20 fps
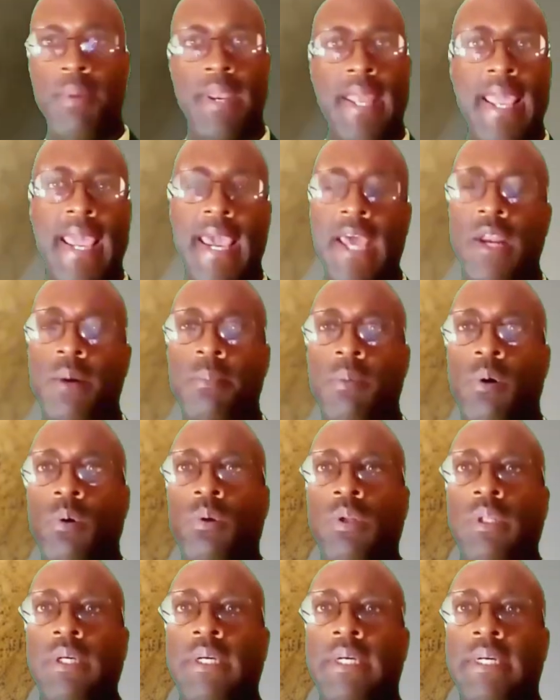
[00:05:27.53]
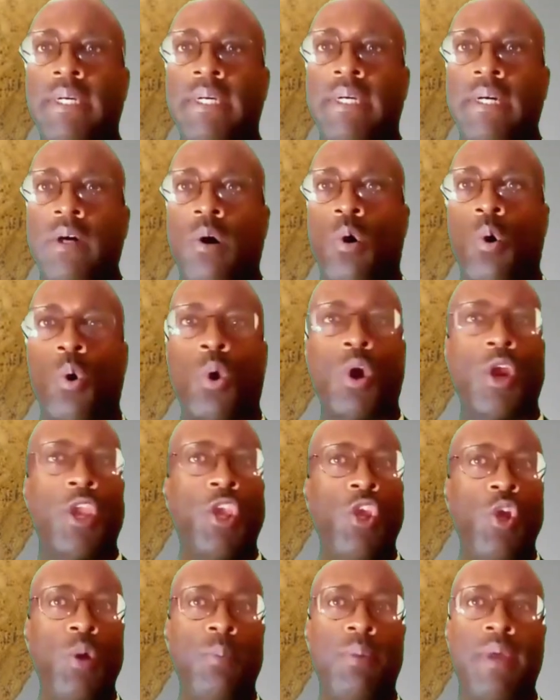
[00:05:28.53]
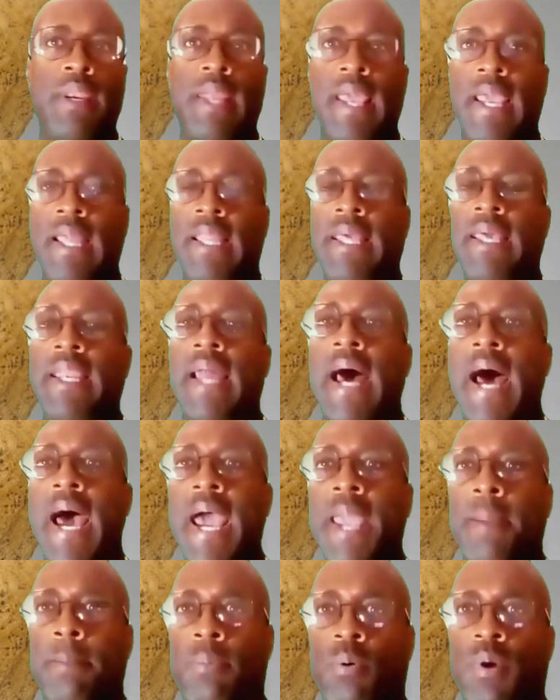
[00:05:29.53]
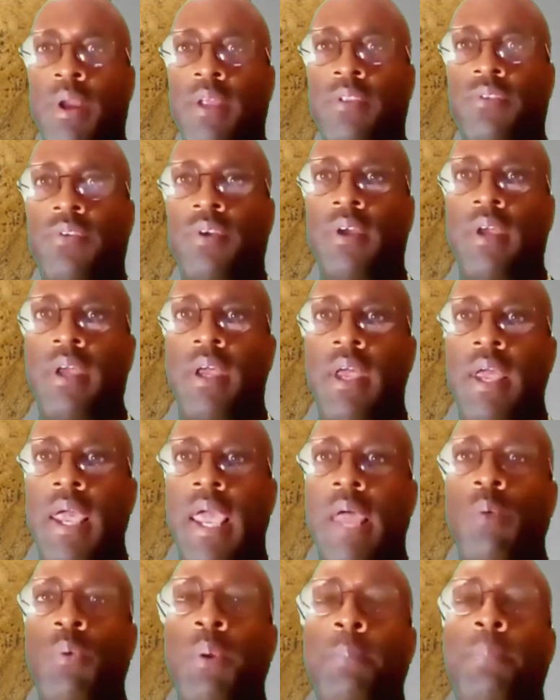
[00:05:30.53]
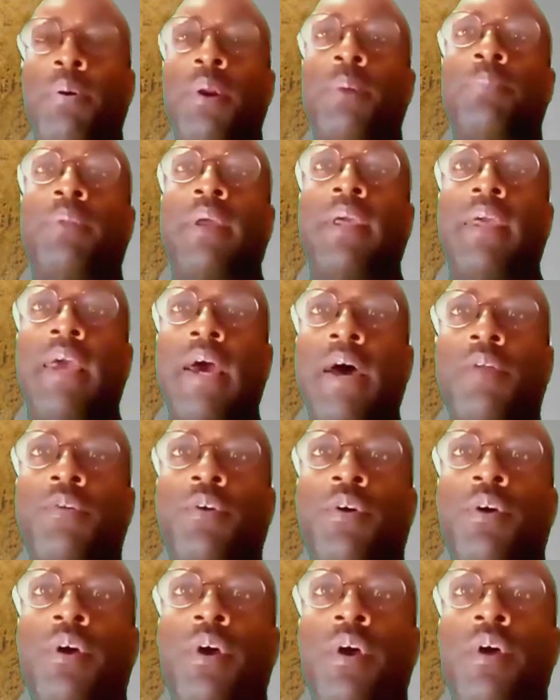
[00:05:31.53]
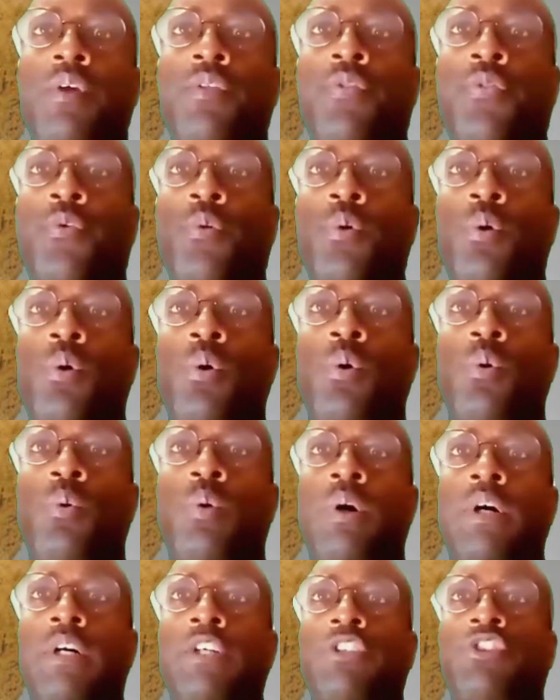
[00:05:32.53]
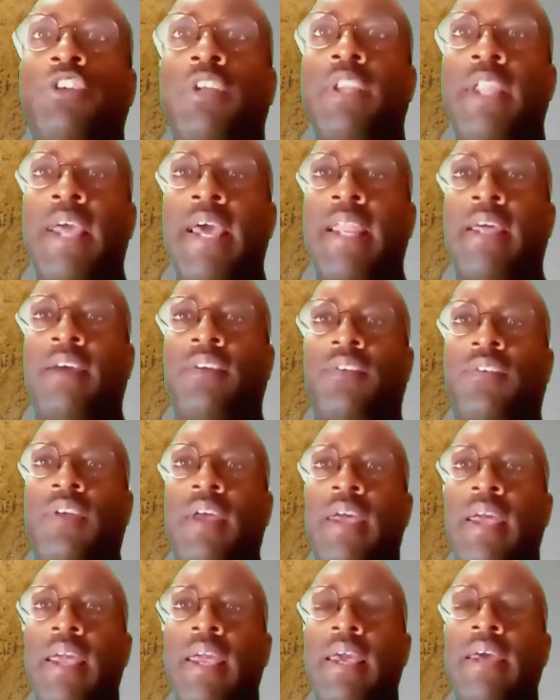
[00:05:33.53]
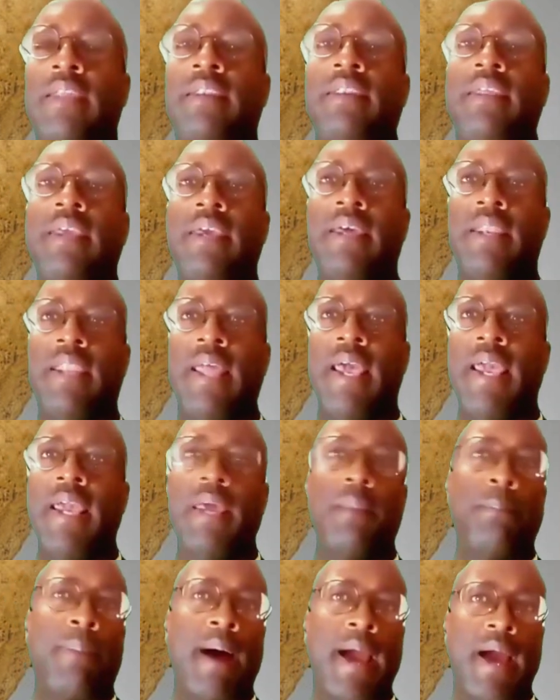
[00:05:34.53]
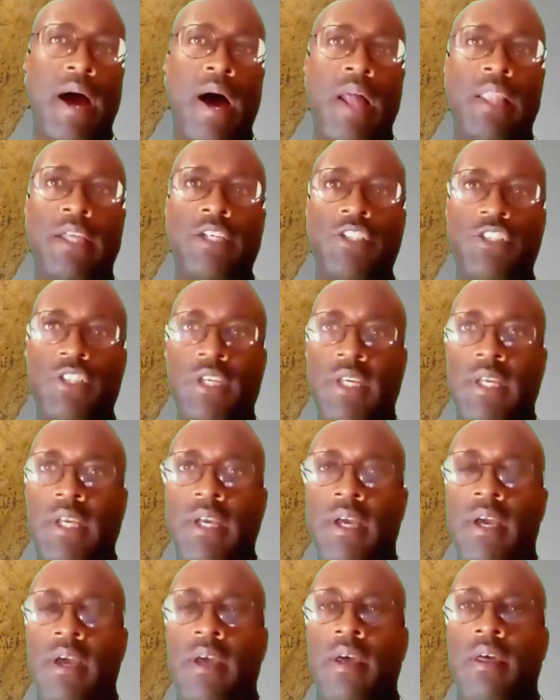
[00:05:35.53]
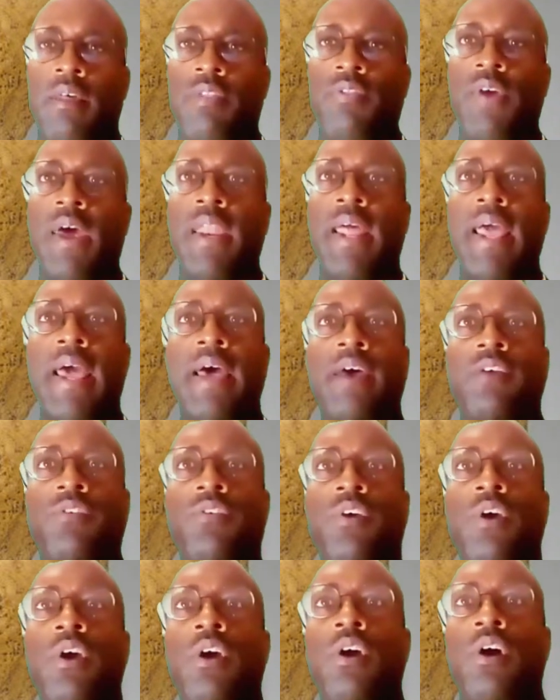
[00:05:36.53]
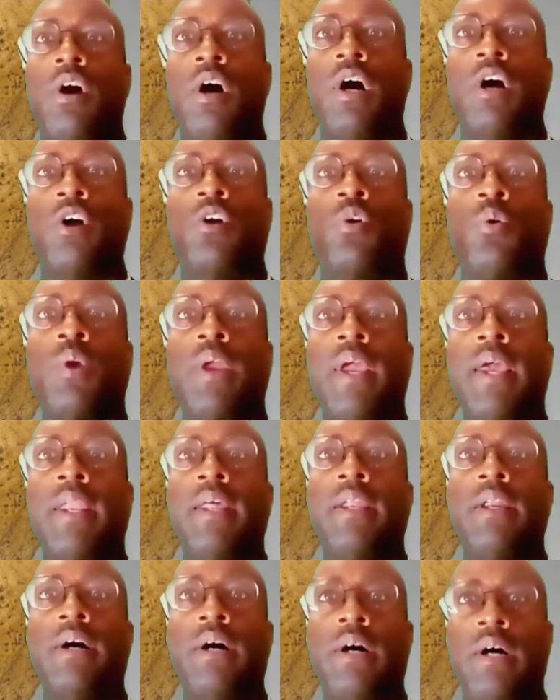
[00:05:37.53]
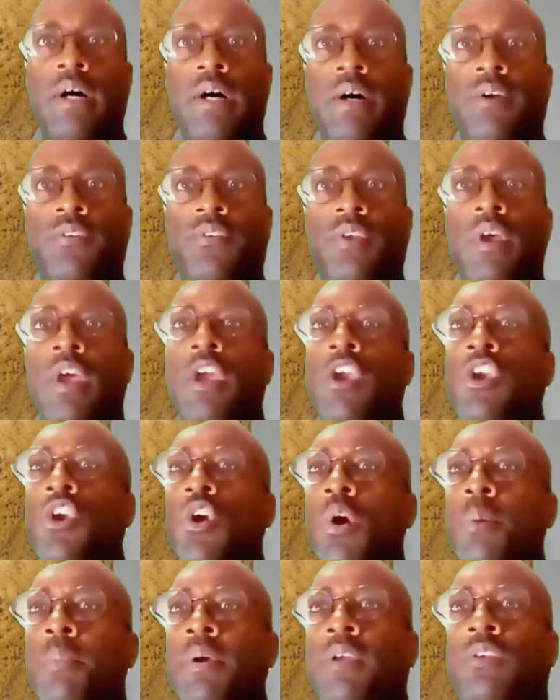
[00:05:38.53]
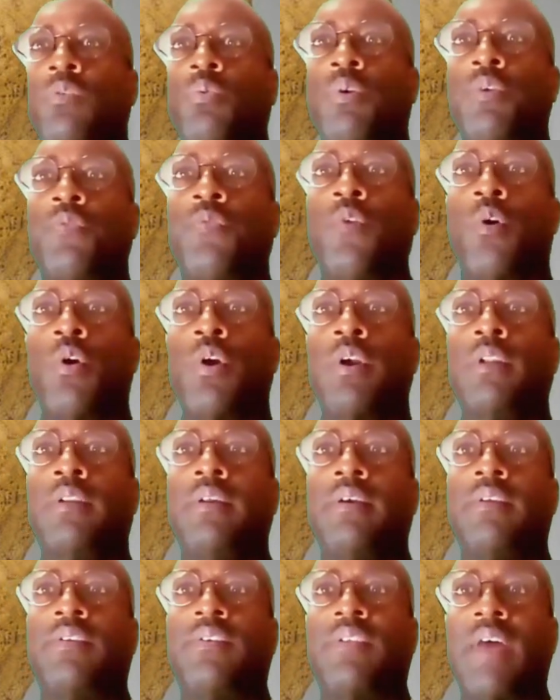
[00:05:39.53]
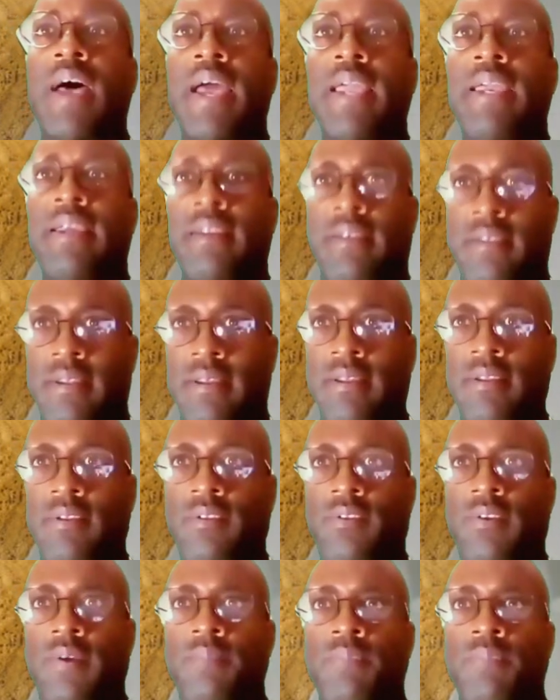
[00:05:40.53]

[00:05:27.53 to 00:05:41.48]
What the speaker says: animal or human alien hybrids, and we put them together through genetics and DNA and biology that has created us. Humans, referring to scientists